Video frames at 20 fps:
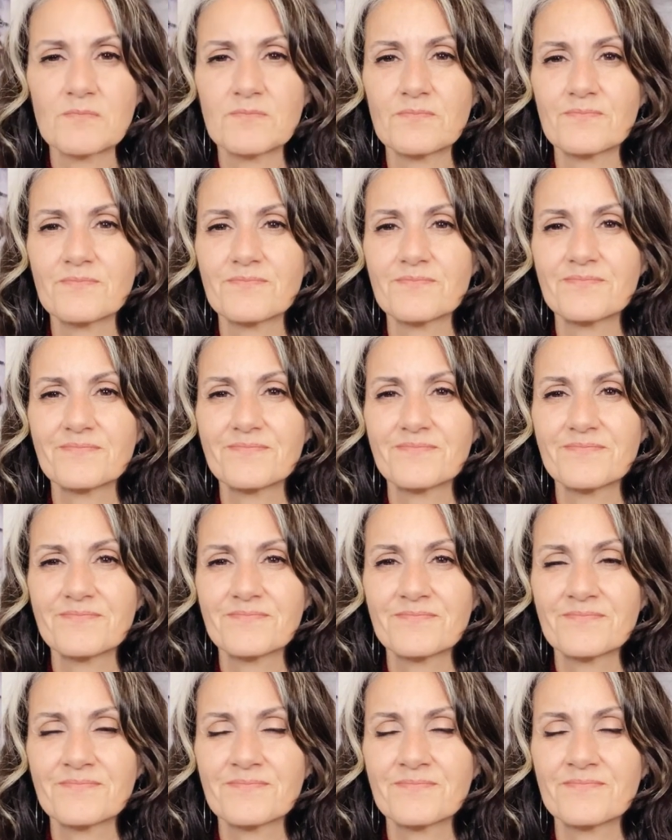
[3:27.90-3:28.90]

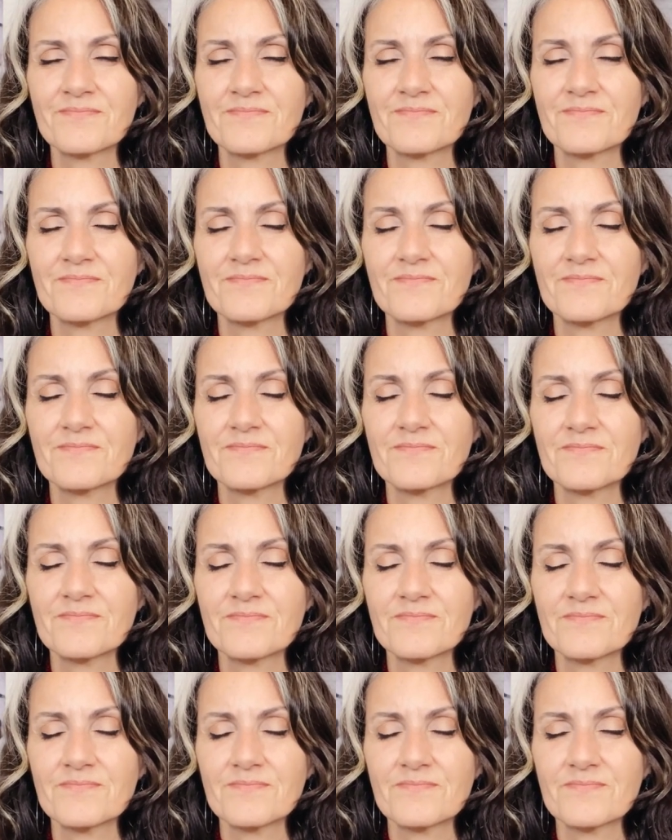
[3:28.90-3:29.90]

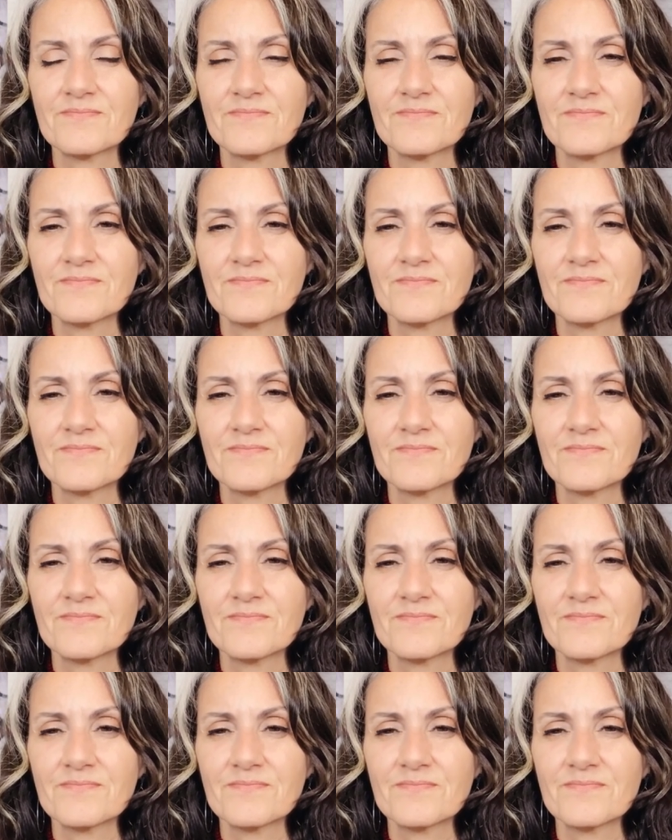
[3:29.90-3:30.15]
Nobody speaks.